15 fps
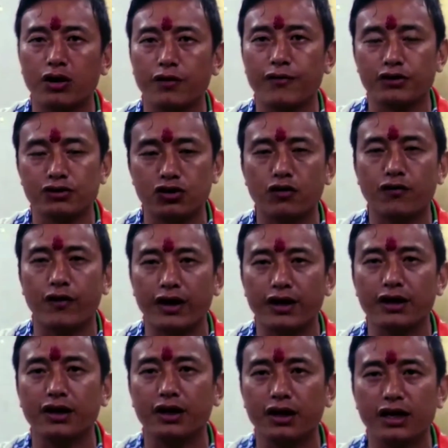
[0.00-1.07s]
If I was not
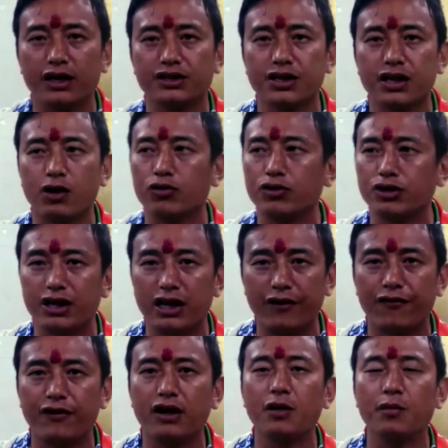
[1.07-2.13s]
fighting the election, I would
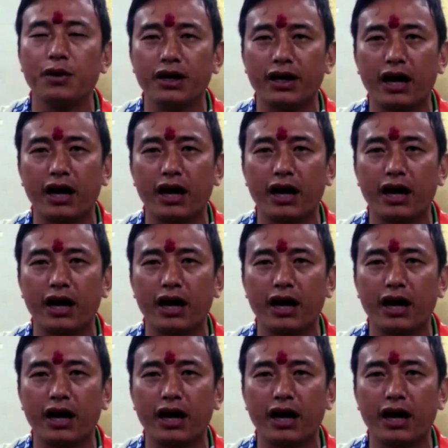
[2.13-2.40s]
definitely been